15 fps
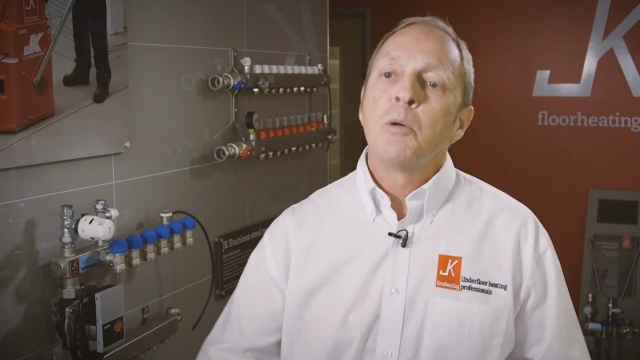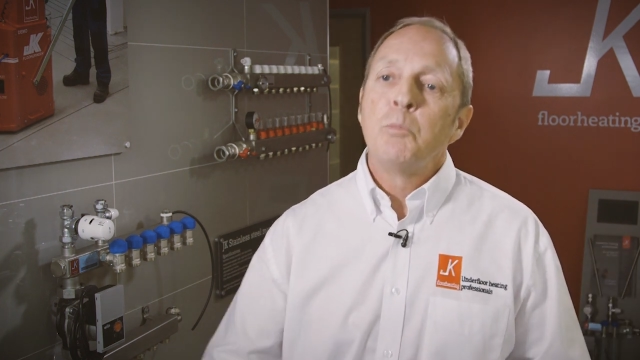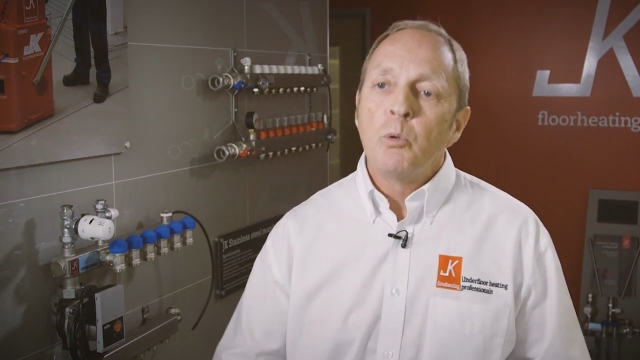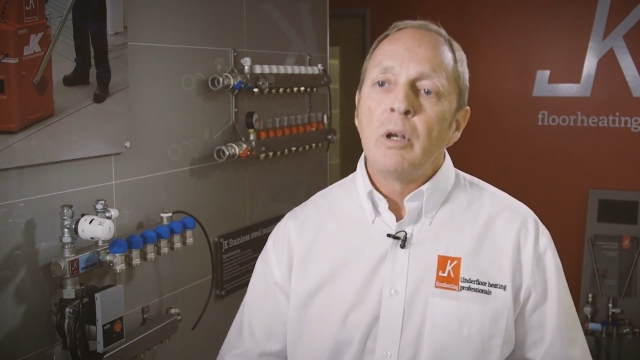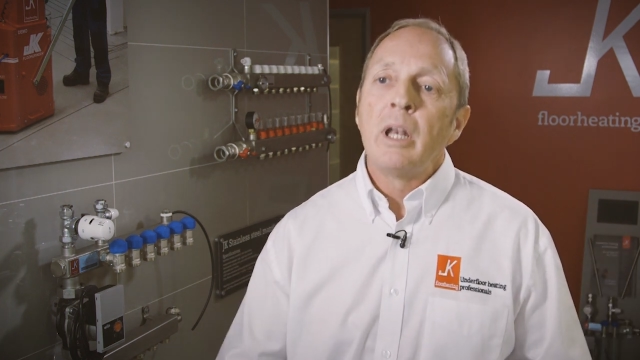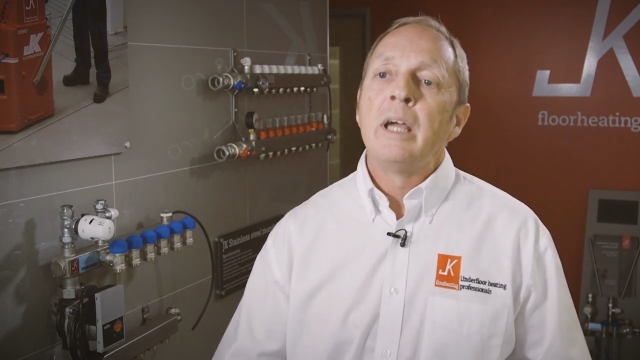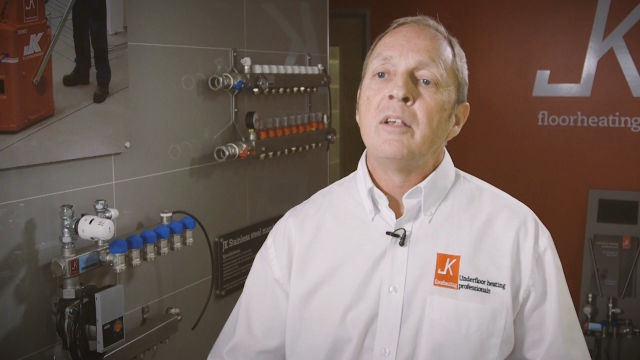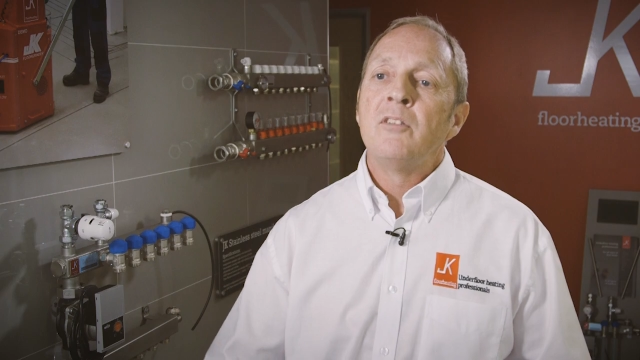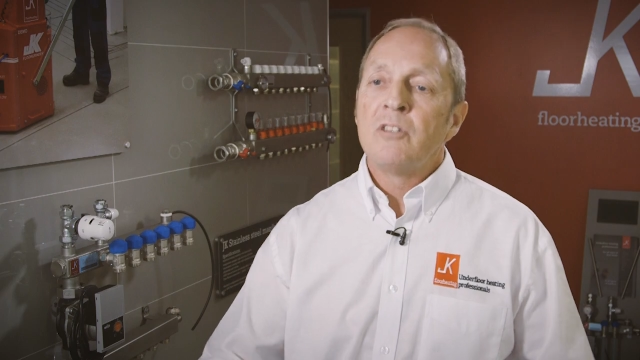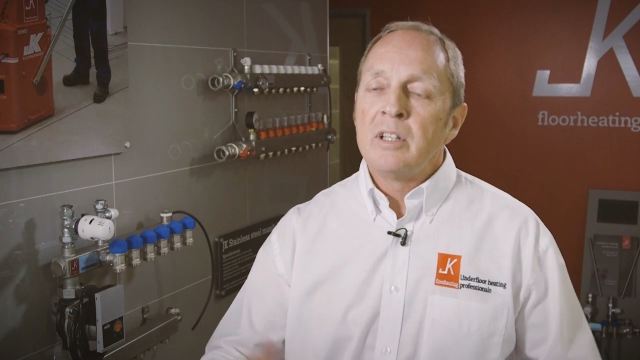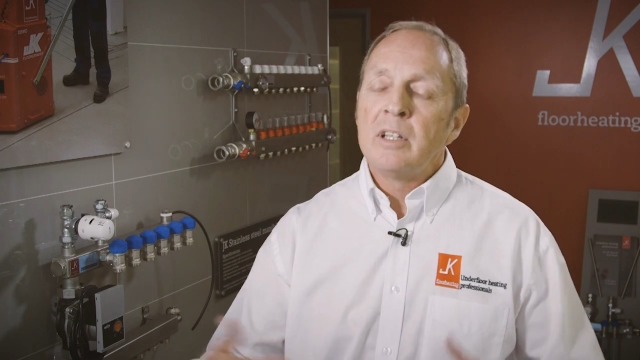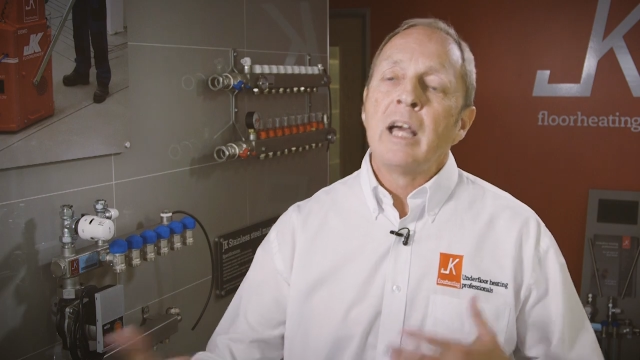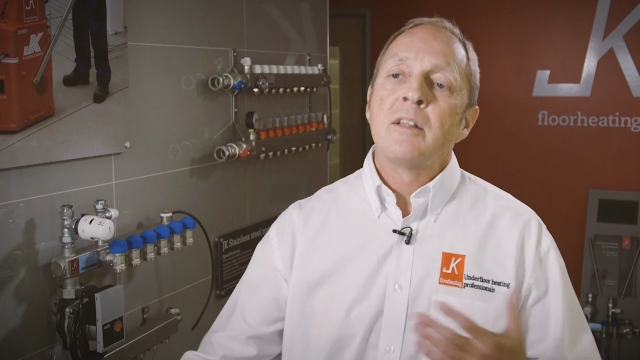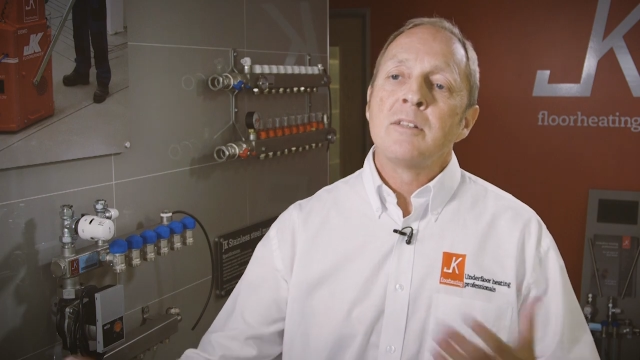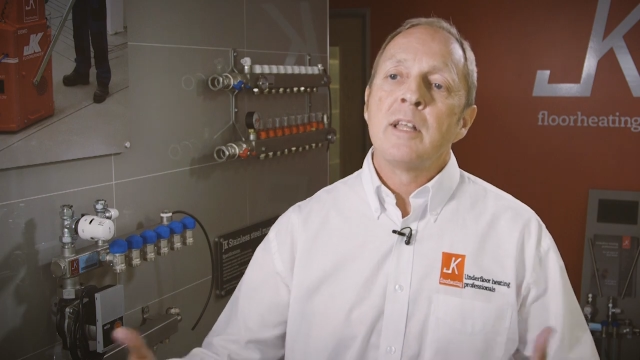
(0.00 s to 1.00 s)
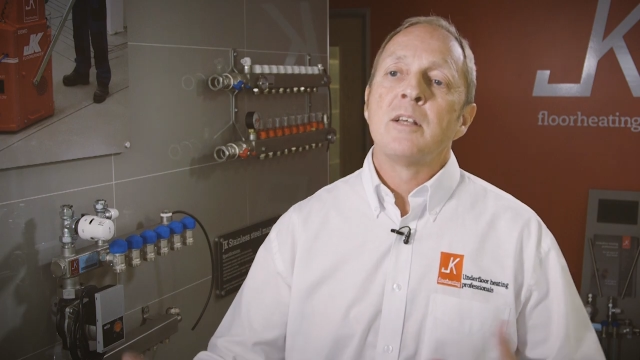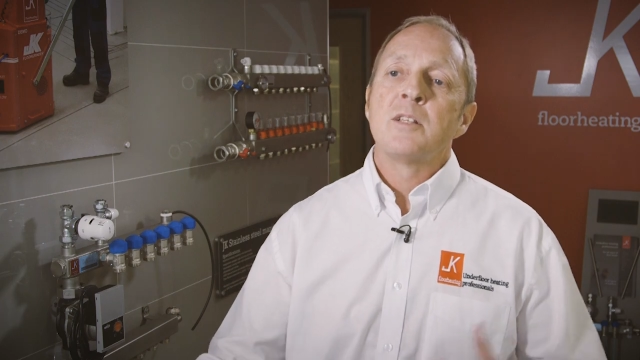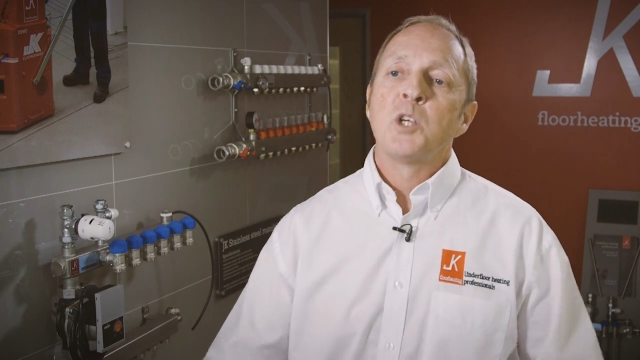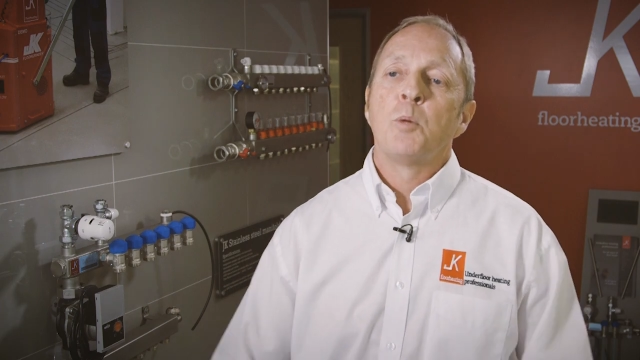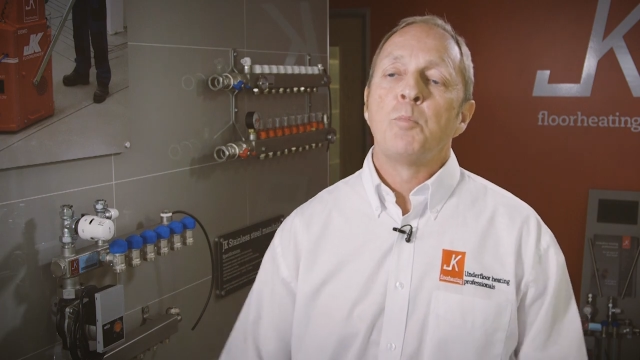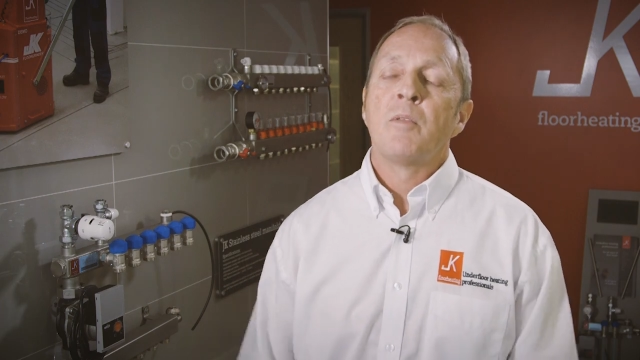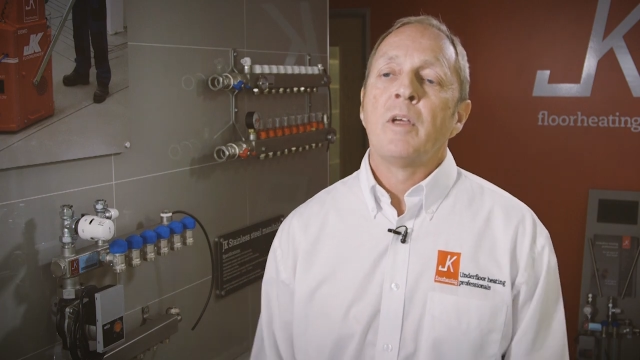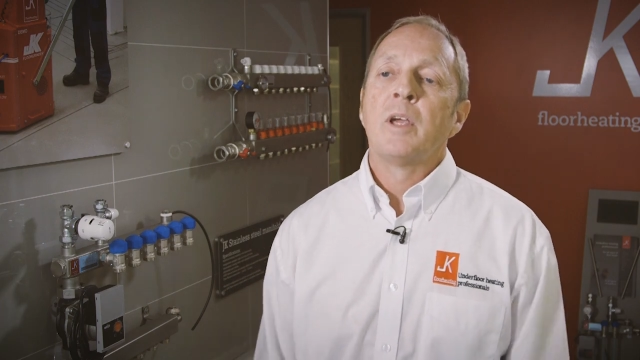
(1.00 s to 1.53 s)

double glazing, that type of